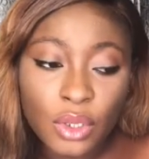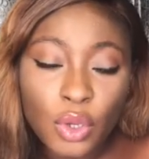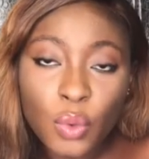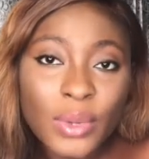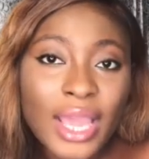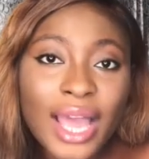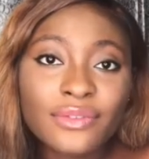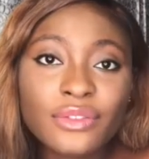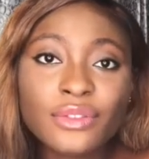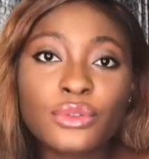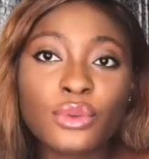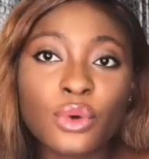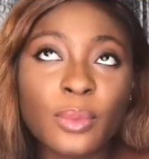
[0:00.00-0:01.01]
We have
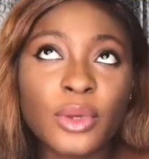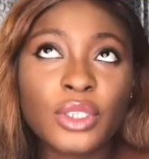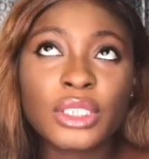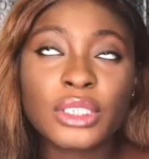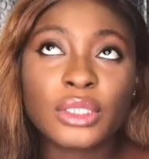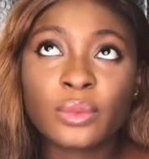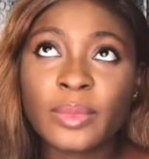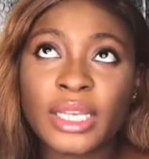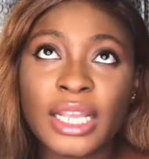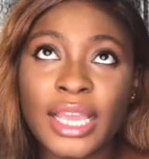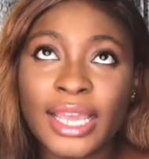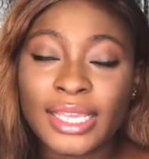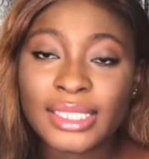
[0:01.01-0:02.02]
so many
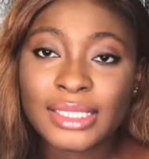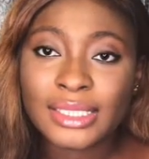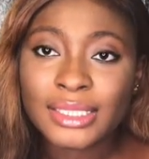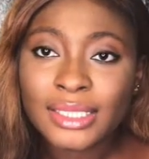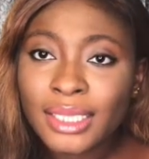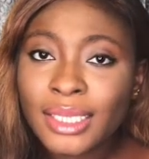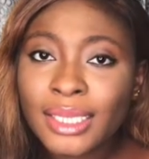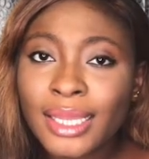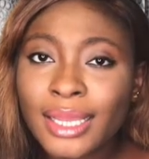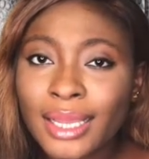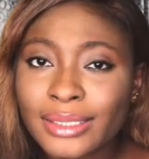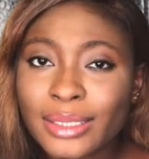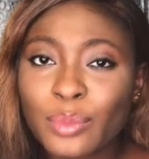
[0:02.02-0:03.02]
eggs
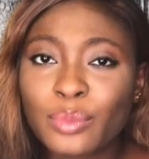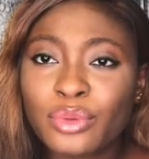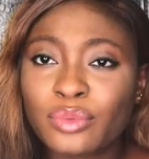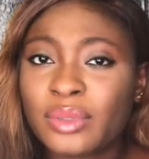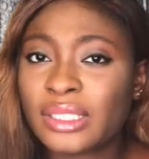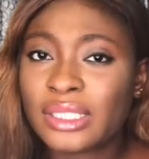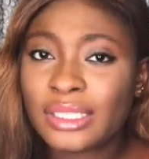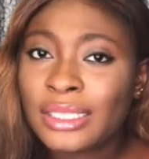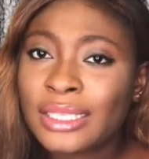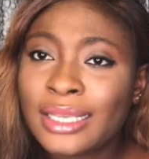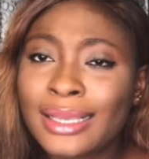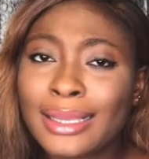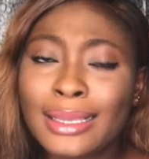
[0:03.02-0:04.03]
as a puberty,
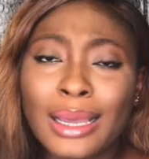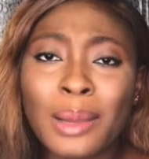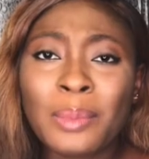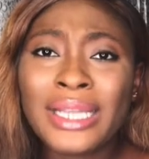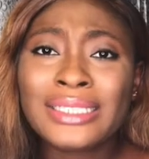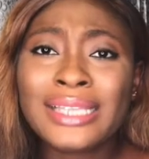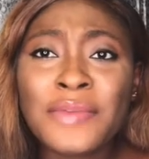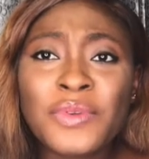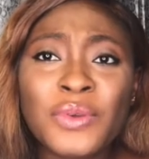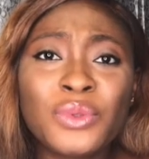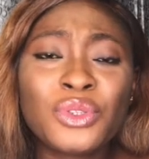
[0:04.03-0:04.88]
and by the time